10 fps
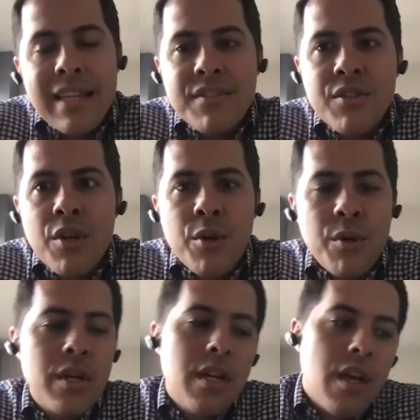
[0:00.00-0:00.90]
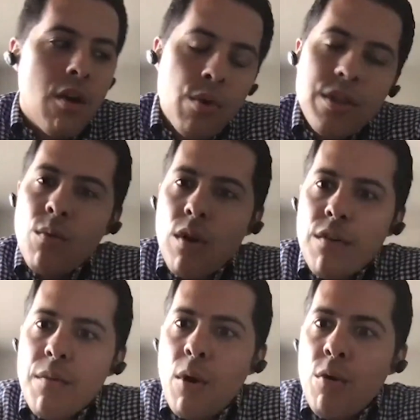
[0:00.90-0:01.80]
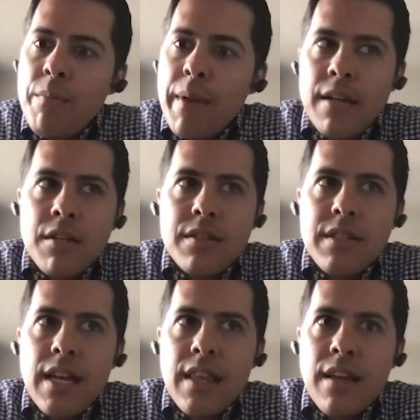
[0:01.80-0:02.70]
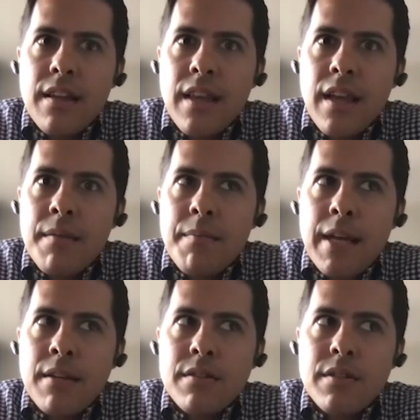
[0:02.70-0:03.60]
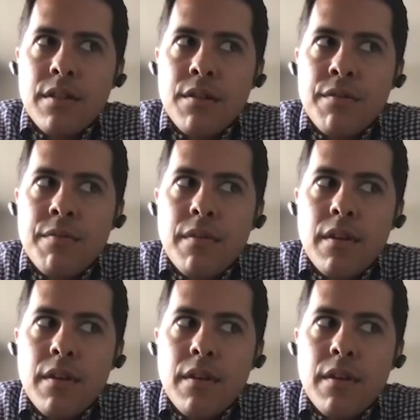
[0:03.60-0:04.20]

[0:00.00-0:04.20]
so with the work from home balance, yeah, that balance of